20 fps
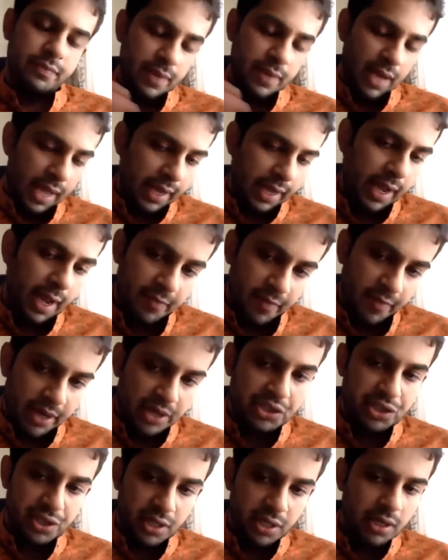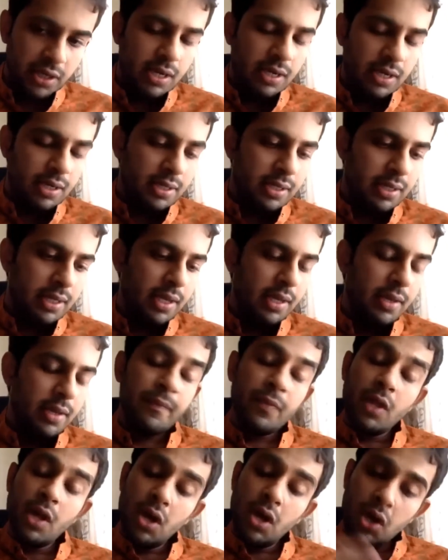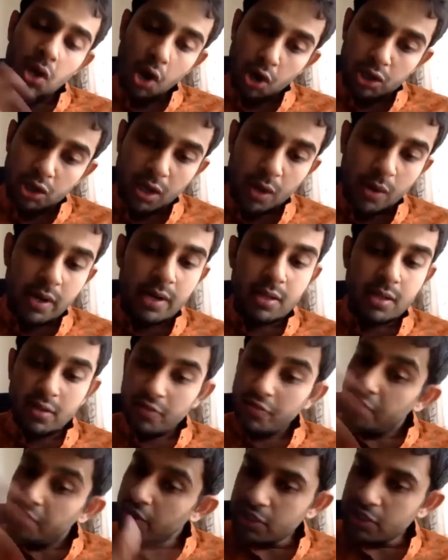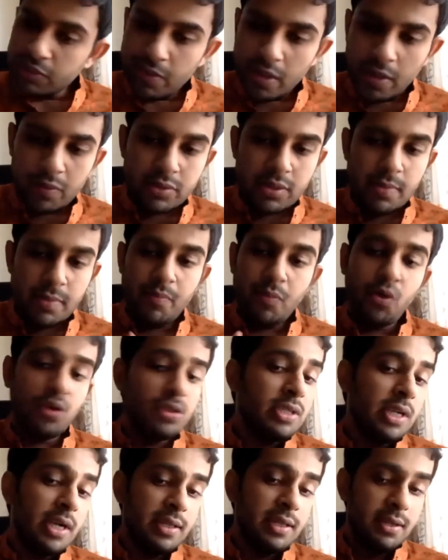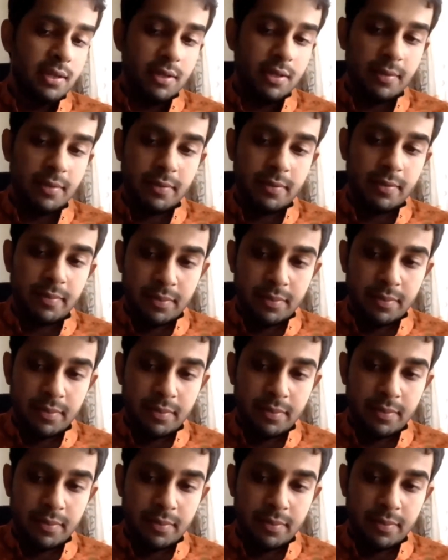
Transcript: Like I mentioned earlier, the lockdown under the first wave was imposed under